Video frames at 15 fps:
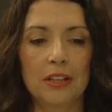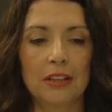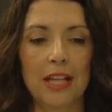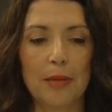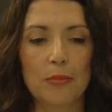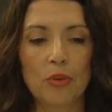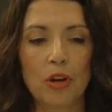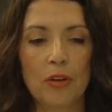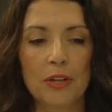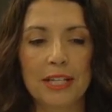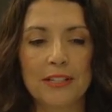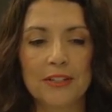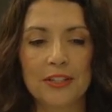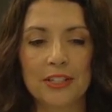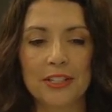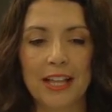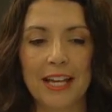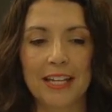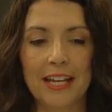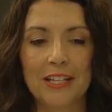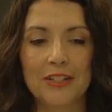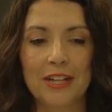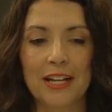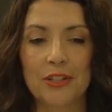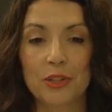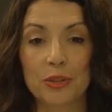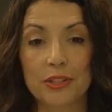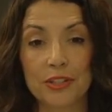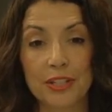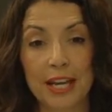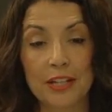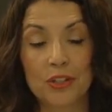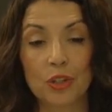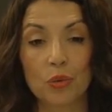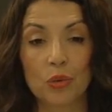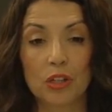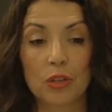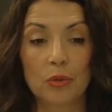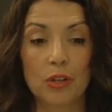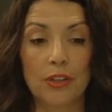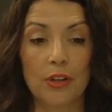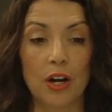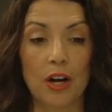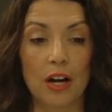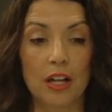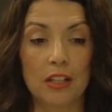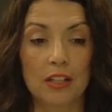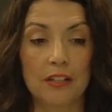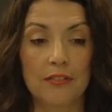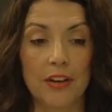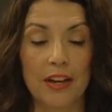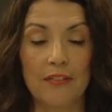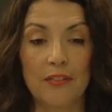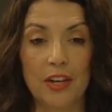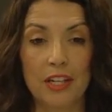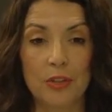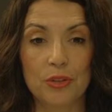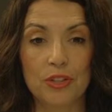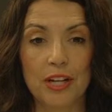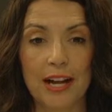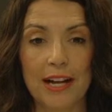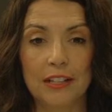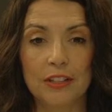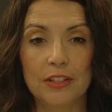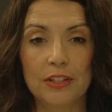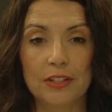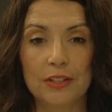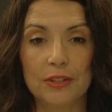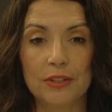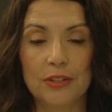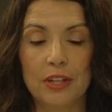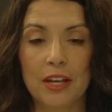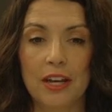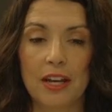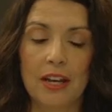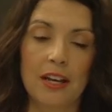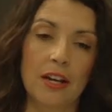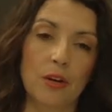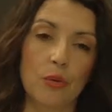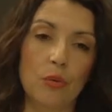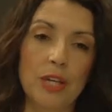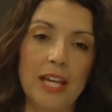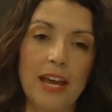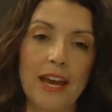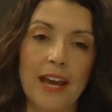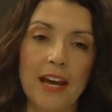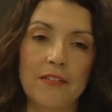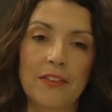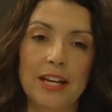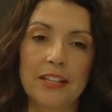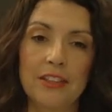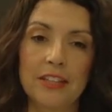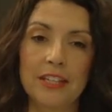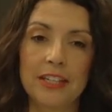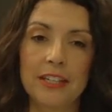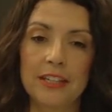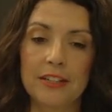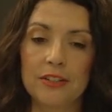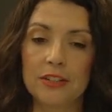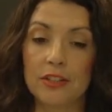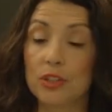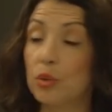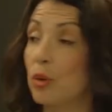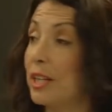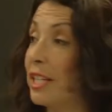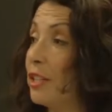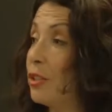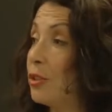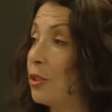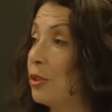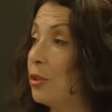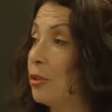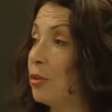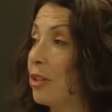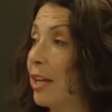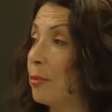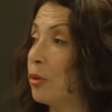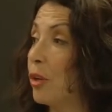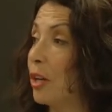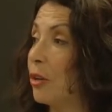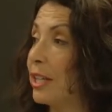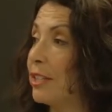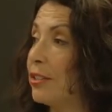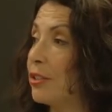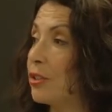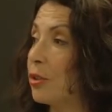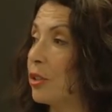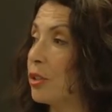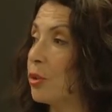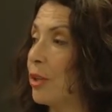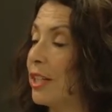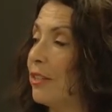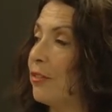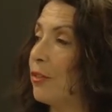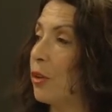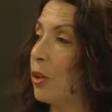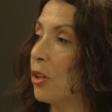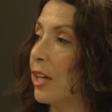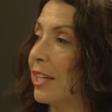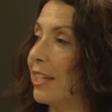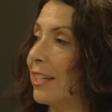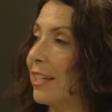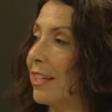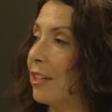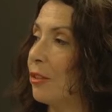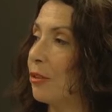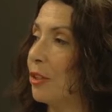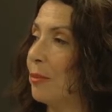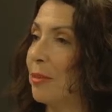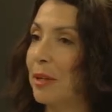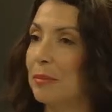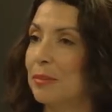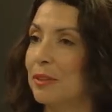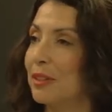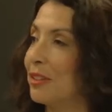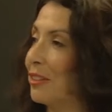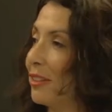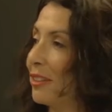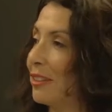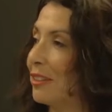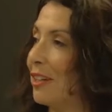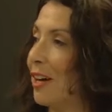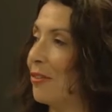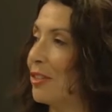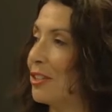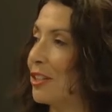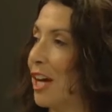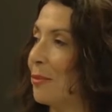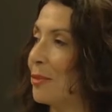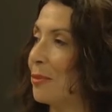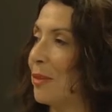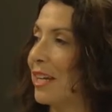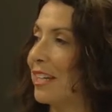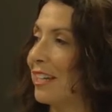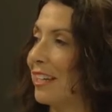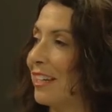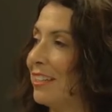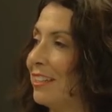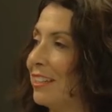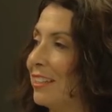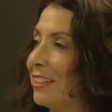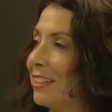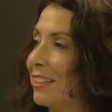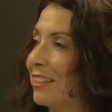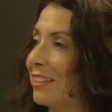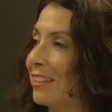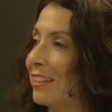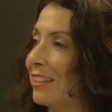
Librarians and liaisons are assigned to work with all of FAU's colleges. We have, I think, is it 22 librarians or 24? I can't remember off the top of my head.